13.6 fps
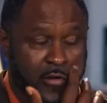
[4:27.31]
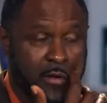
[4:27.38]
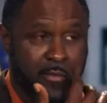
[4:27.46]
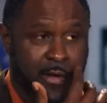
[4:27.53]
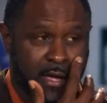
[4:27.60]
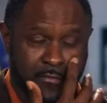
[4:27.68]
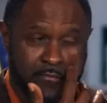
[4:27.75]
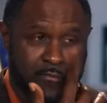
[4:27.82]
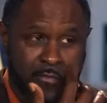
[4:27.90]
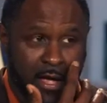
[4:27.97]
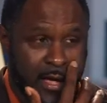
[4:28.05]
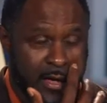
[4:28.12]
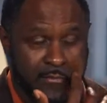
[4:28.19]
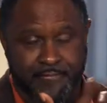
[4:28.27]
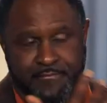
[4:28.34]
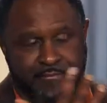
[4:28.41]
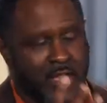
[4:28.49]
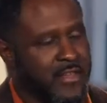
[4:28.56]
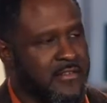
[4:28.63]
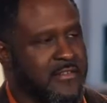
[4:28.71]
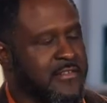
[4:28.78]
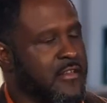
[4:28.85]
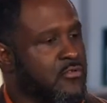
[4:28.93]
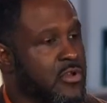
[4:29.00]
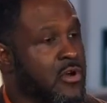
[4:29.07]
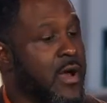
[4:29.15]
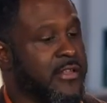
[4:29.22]
I just
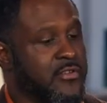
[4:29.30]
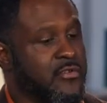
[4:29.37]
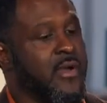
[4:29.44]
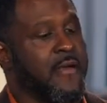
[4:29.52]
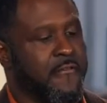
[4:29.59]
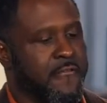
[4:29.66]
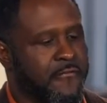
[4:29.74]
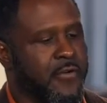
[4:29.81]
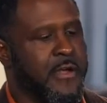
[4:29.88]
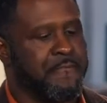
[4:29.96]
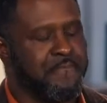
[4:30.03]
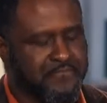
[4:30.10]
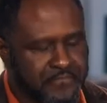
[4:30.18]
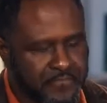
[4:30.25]
don't know. I do have a friend